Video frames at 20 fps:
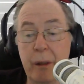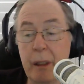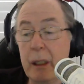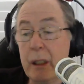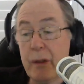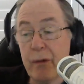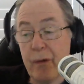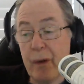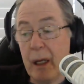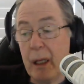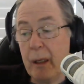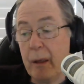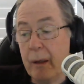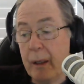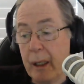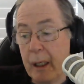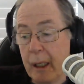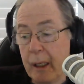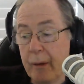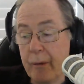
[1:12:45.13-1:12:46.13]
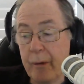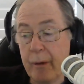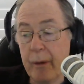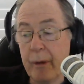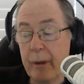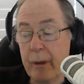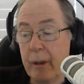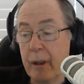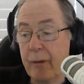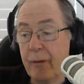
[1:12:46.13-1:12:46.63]
It's valued at
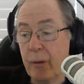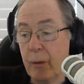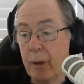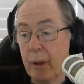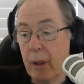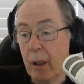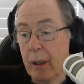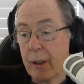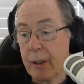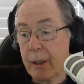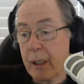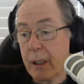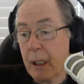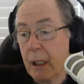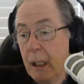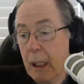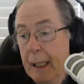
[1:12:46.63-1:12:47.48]
$134.